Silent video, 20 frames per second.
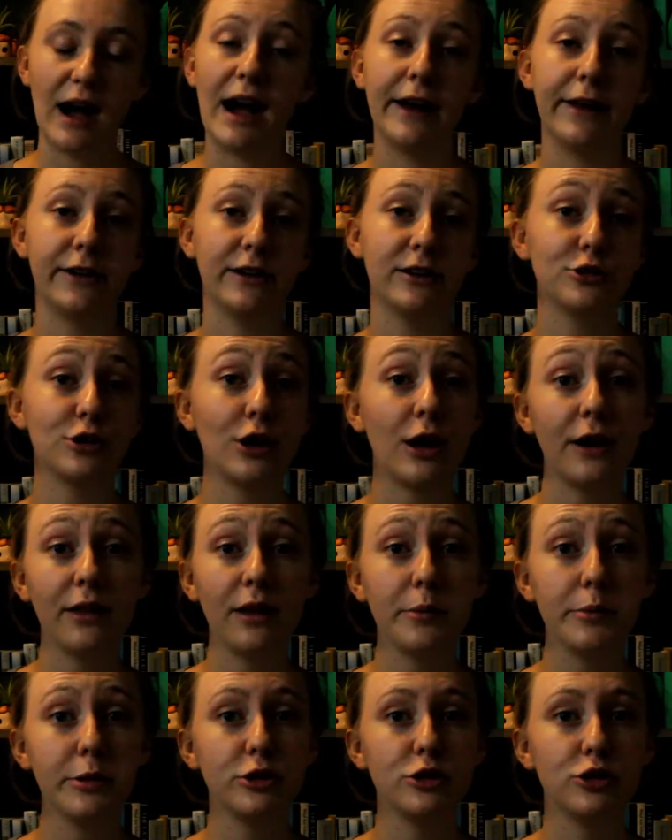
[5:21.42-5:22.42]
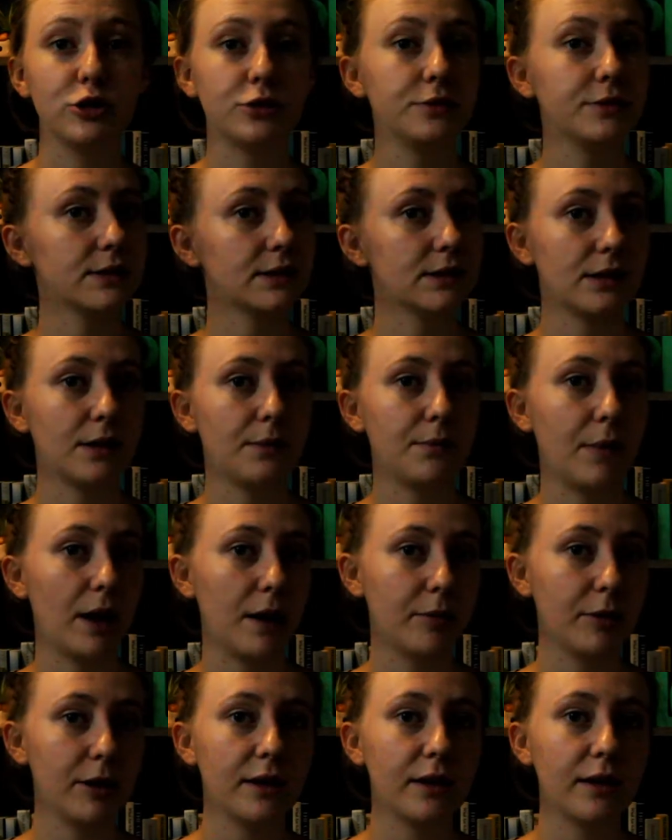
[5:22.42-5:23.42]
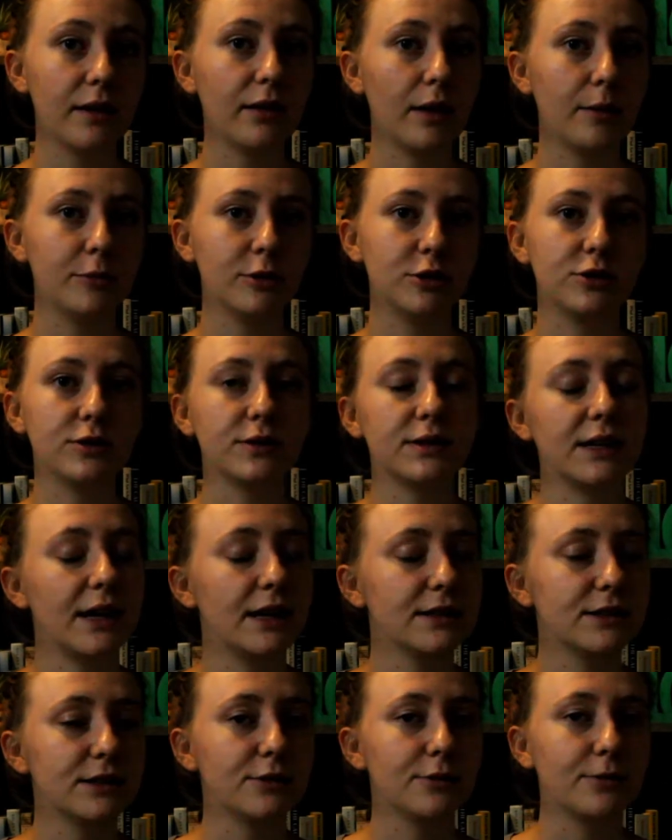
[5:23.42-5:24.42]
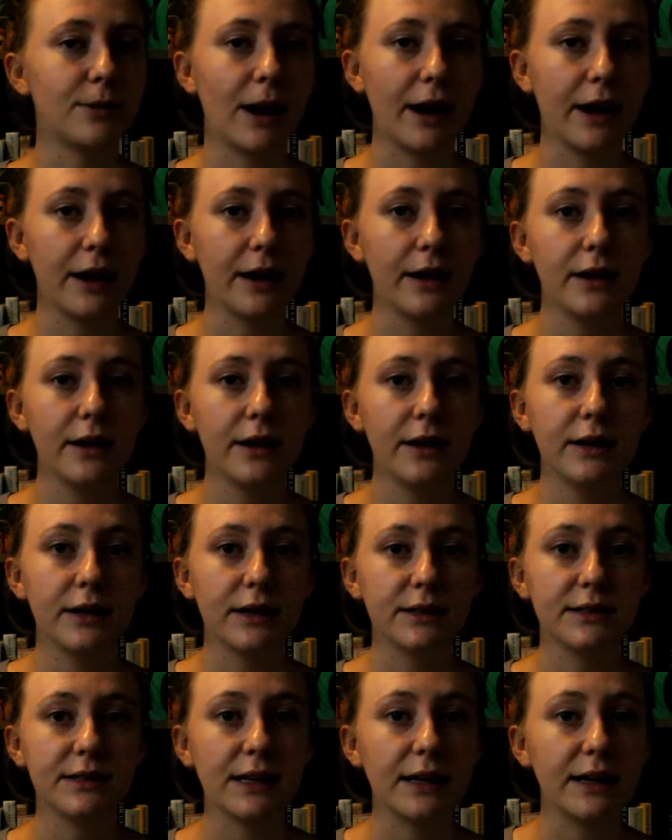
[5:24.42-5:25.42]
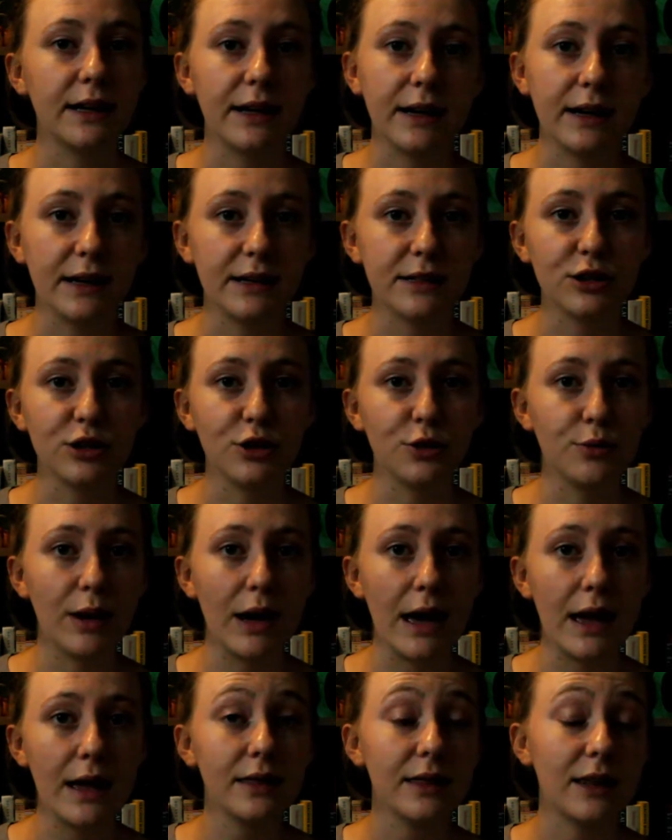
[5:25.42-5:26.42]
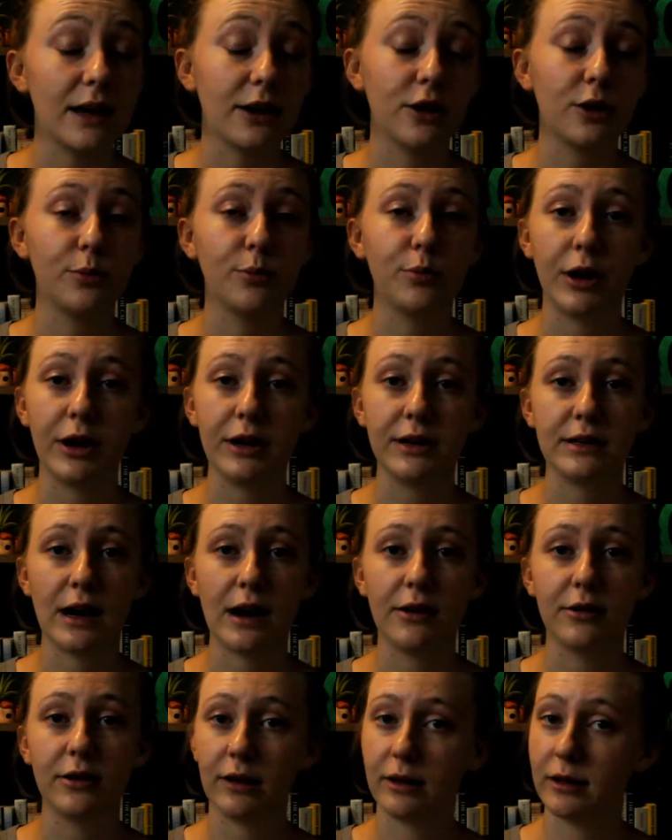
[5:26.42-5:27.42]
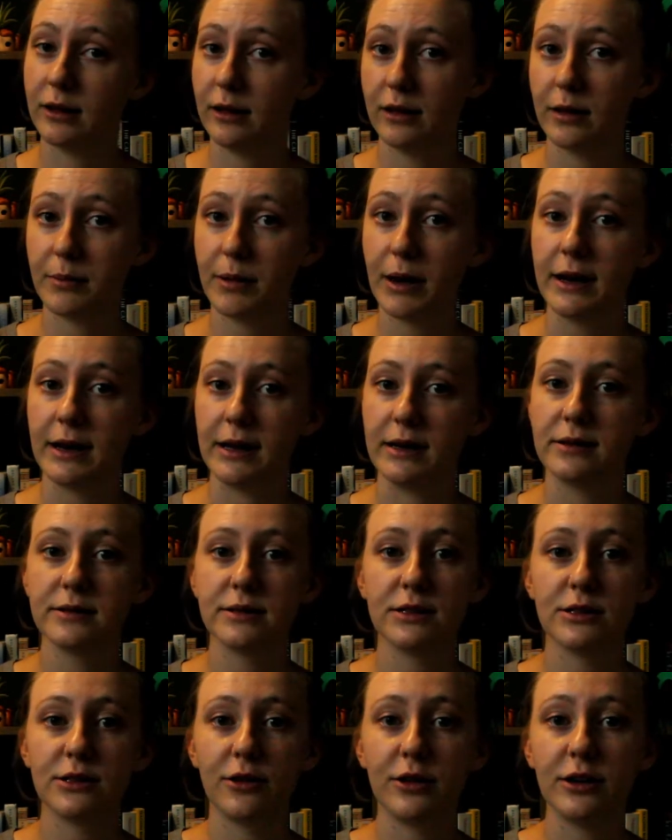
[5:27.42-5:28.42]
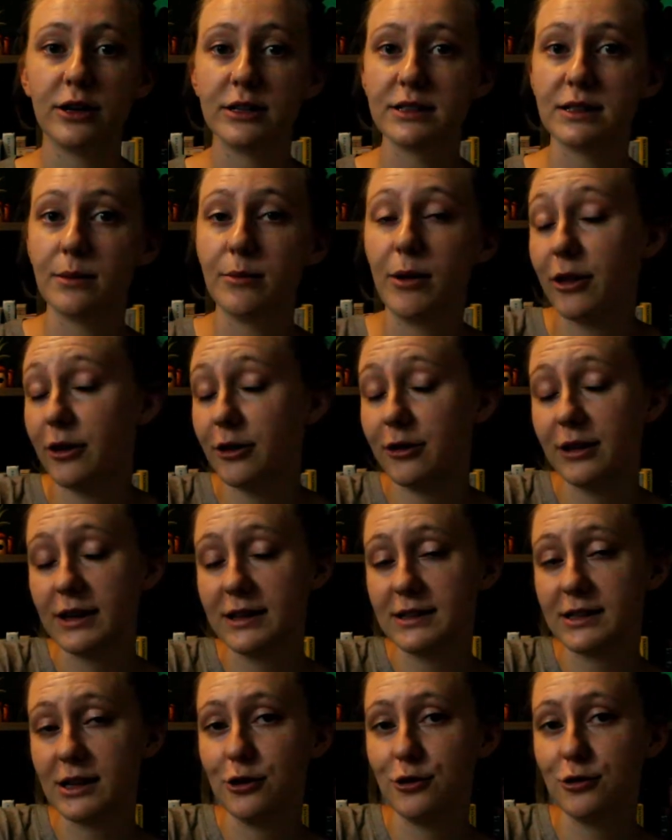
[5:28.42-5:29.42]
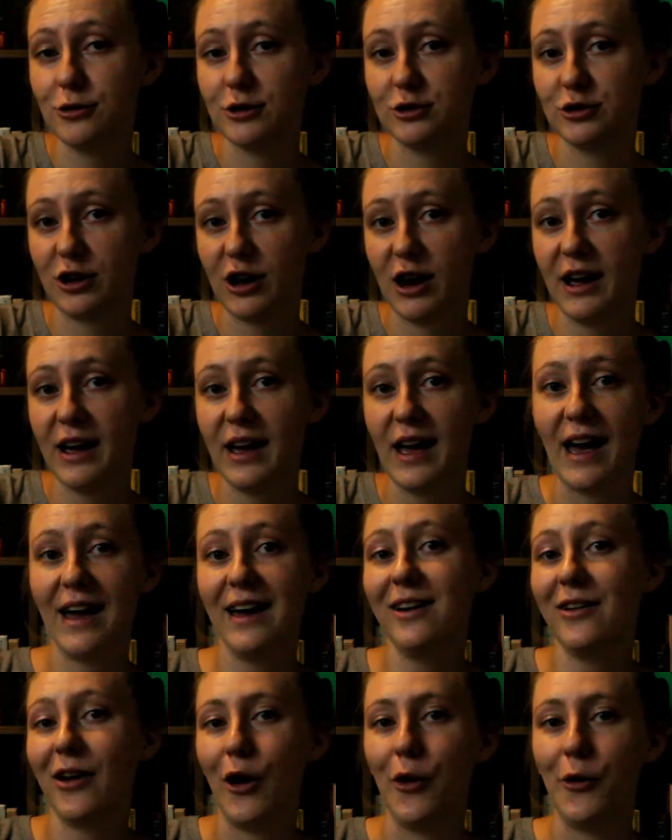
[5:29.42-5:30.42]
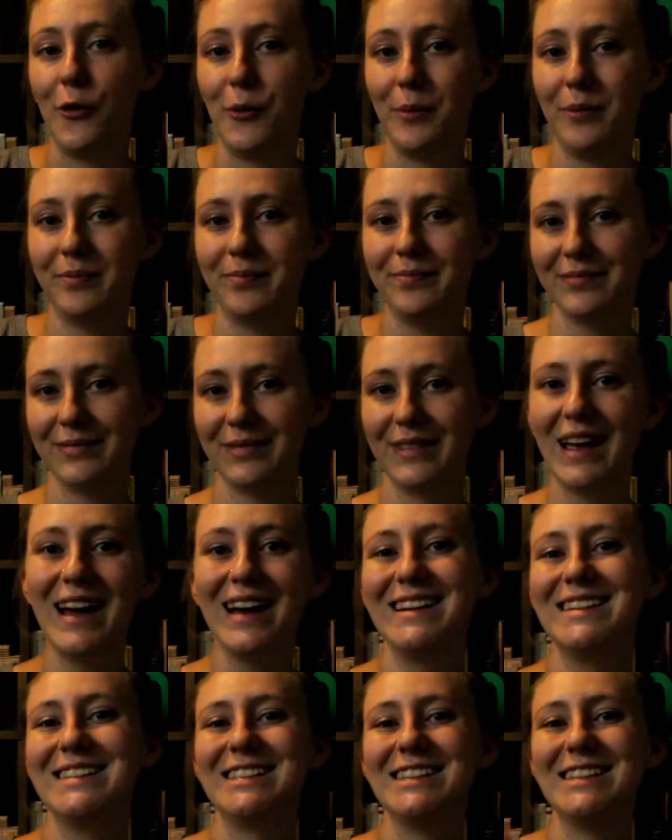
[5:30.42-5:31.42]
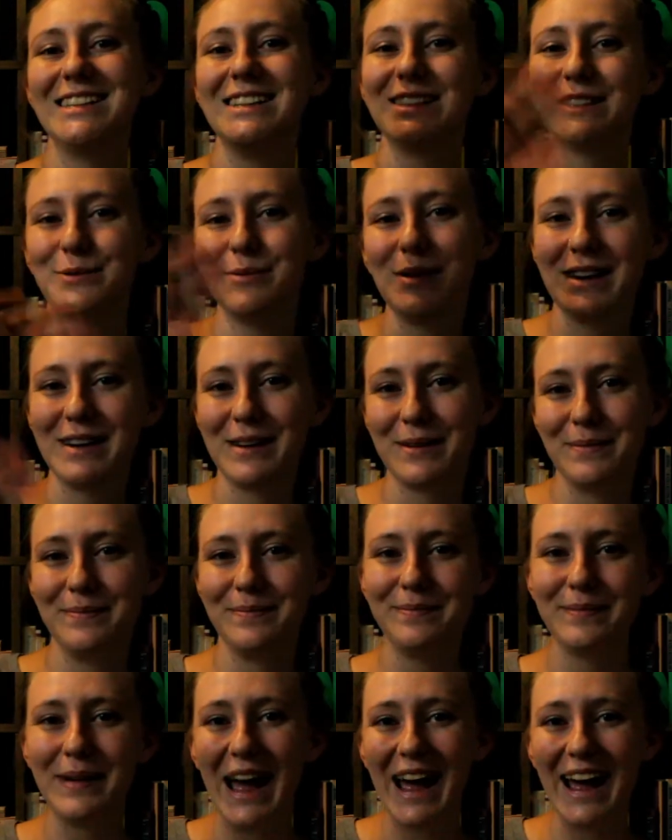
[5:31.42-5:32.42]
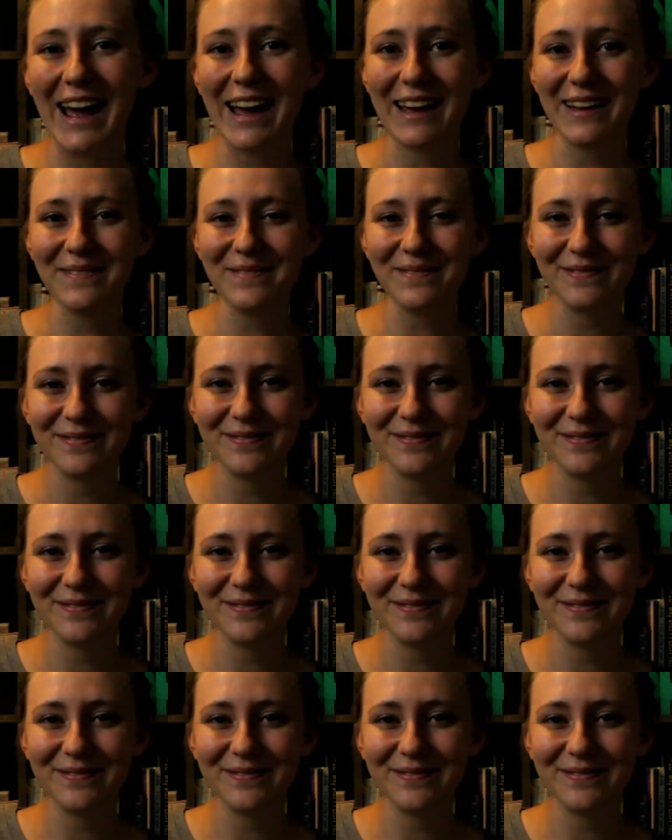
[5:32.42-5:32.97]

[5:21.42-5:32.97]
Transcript: I didn't try lemon juice. Maybe lemon juice has the right acidity to it that could break down and clean the penny. So there are some other things that you can try at home. See you next week. Bye.